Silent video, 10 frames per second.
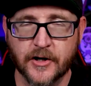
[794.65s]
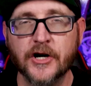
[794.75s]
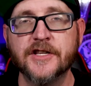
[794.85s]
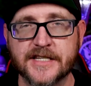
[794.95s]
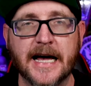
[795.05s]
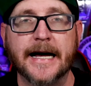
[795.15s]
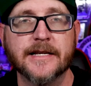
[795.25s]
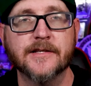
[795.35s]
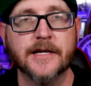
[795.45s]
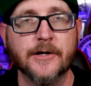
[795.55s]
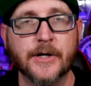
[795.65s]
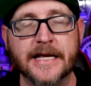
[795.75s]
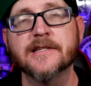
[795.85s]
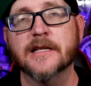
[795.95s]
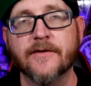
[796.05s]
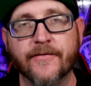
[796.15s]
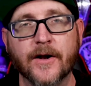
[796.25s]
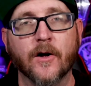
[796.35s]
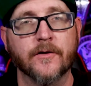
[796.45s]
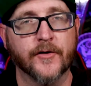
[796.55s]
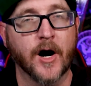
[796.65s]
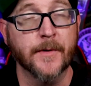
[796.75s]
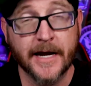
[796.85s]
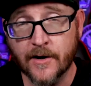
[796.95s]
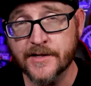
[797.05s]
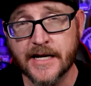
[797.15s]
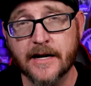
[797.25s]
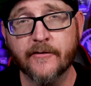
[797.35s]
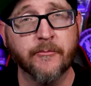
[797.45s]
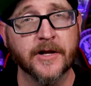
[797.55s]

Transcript: good size that you can easily fit all of your army gear inside of,